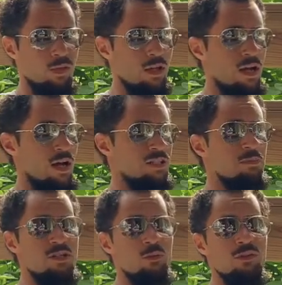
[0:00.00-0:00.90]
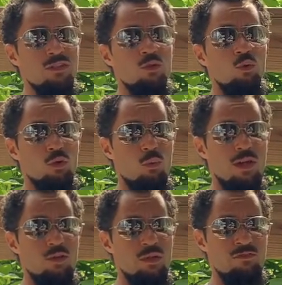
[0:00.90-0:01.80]
especially with this cooler
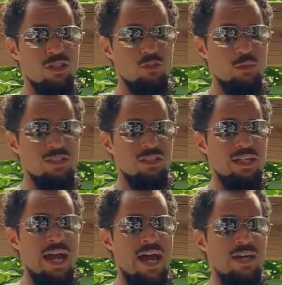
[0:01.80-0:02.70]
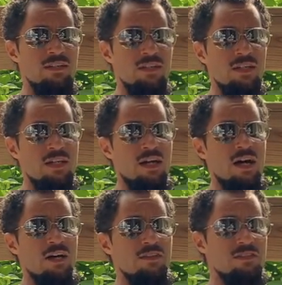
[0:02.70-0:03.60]
weather we've just recently had.
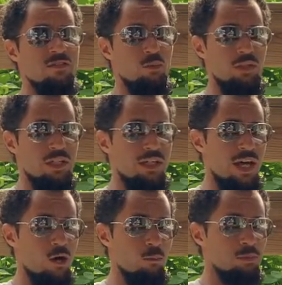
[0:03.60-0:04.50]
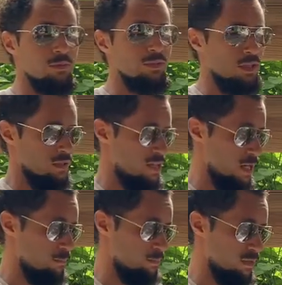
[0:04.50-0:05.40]
This is really going to help
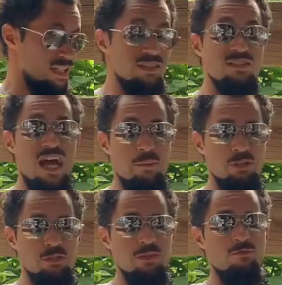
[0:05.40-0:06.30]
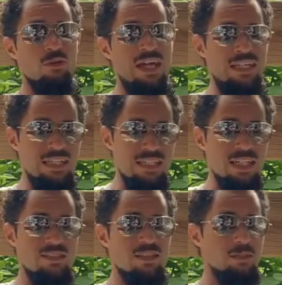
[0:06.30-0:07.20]
them get established before that heat
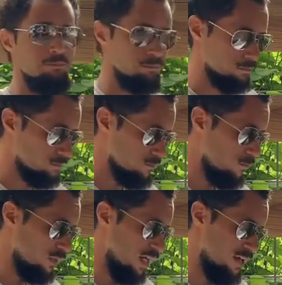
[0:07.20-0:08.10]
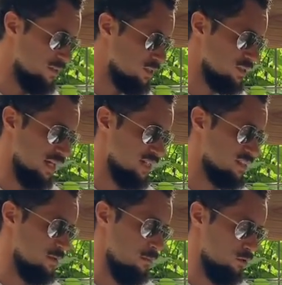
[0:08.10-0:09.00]
kicks in. And then just like I
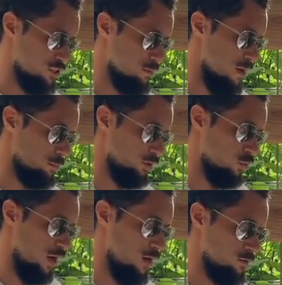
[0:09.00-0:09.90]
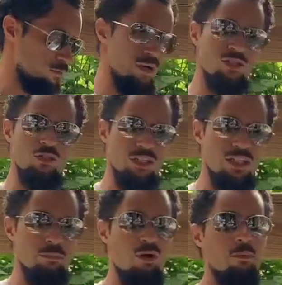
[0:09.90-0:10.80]
said, mulch them up really well, make sure they're
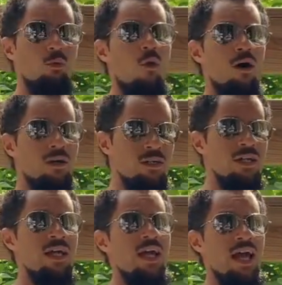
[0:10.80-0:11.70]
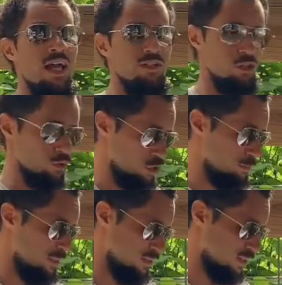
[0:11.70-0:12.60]
getting proper water, and you
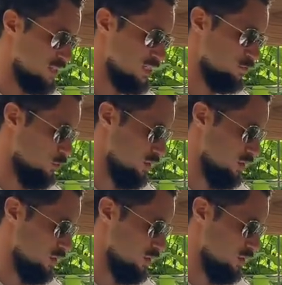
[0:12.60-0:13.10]
should be successful with